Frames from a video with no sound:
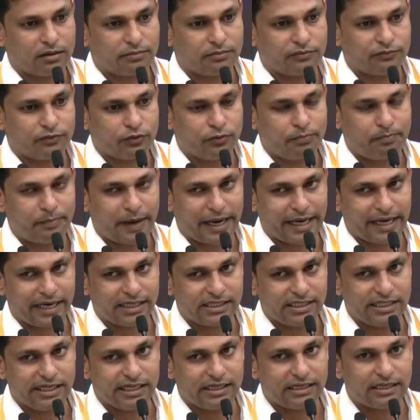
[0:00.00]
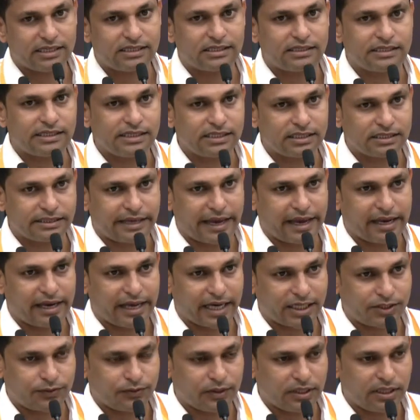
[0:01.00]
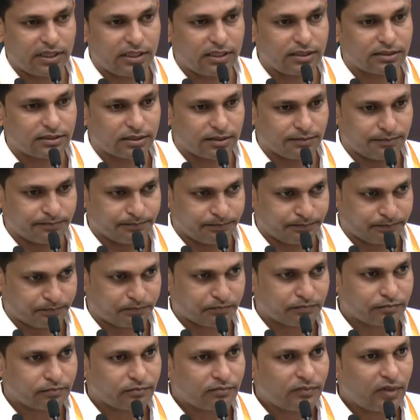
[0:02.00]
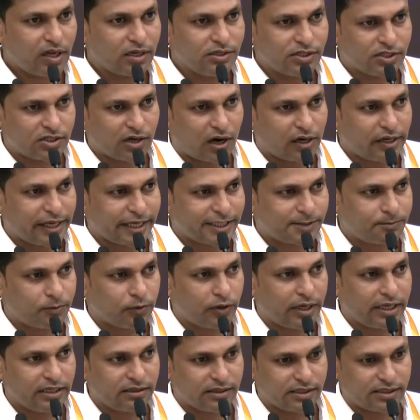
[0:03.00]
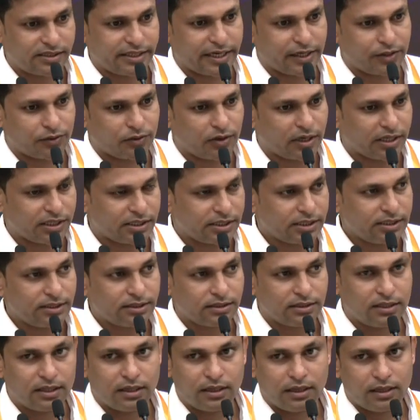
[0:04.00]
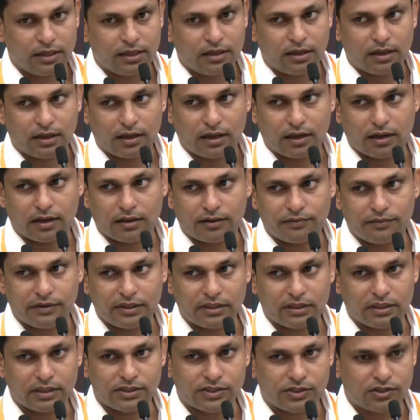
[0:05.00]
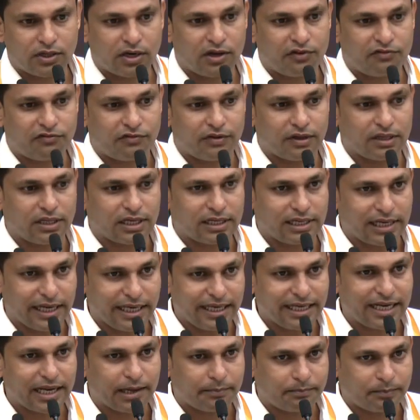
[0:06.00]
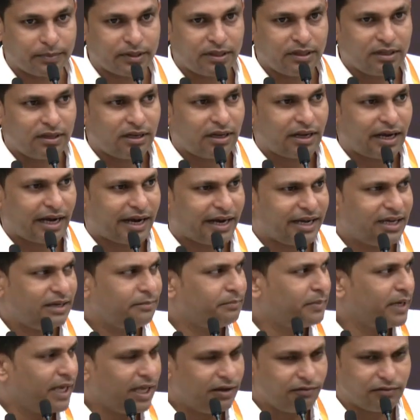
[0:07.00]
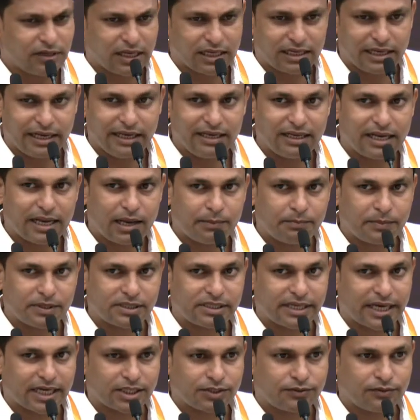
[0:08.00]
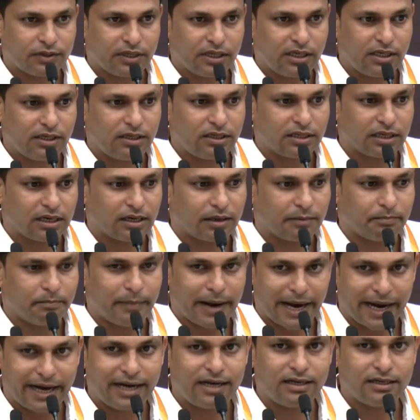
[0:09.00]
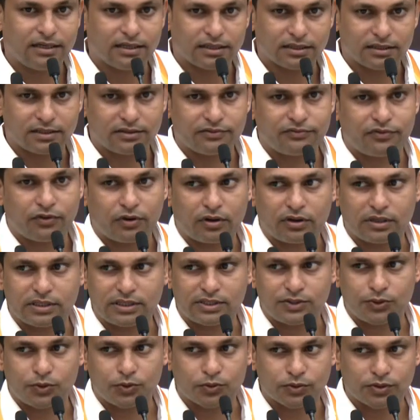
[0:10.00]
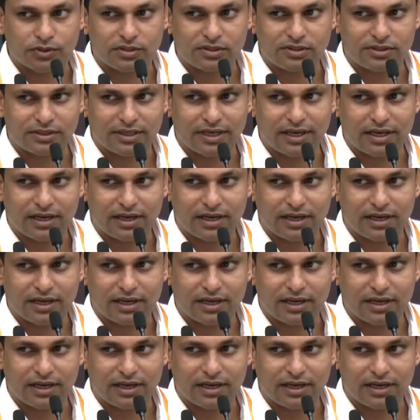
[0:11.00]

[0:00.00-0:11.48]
food packaging industries can actually start exploring this technology instead of the cling wrap. I believe the cling wrap is actually banned for its use.